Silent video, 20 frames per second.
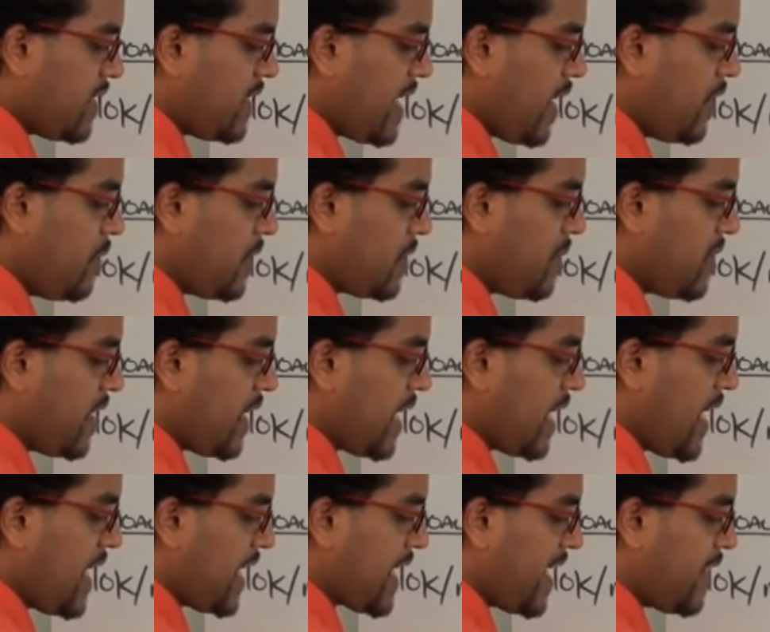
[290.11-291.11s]
Now, you must be
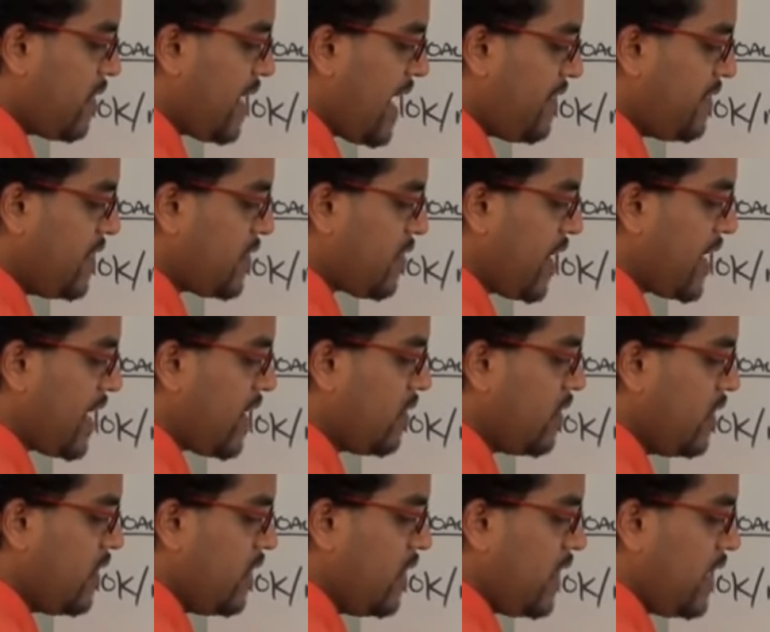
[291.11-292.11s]
thinking, Anik, I don't have
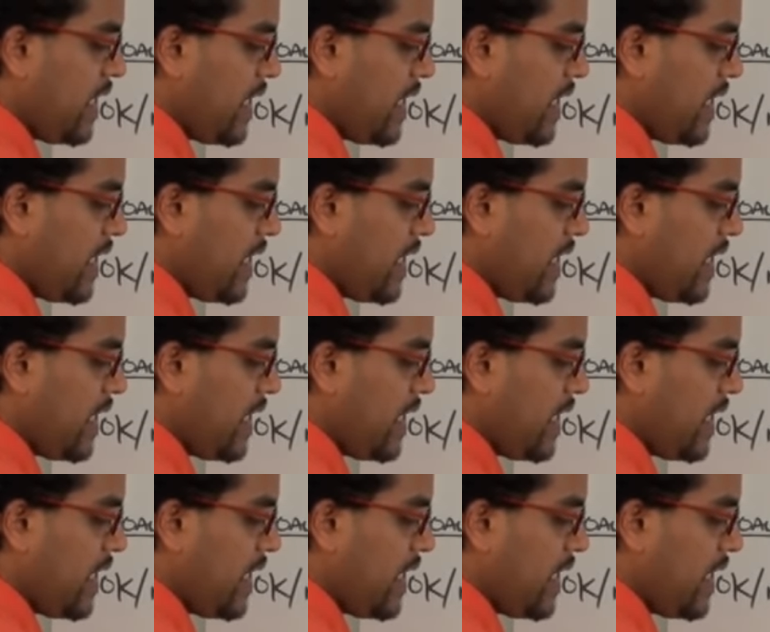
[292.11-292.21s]
these right